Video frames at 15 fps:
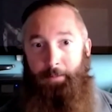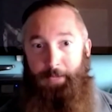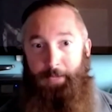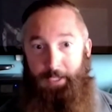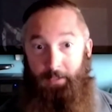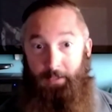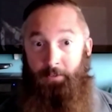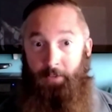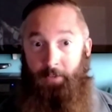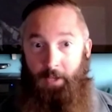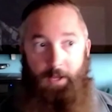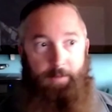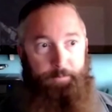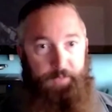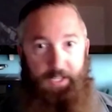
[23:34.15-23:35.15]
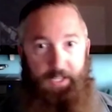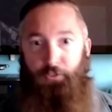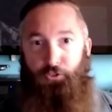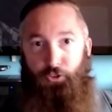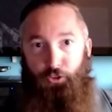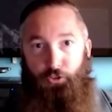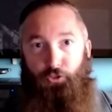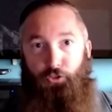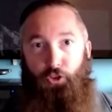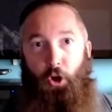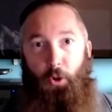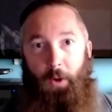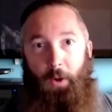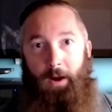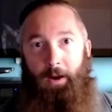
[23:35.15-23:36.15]
because it's just
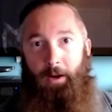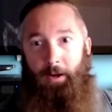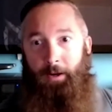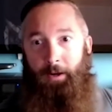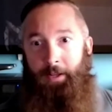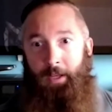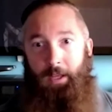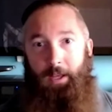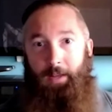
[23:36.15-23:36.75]
so hard.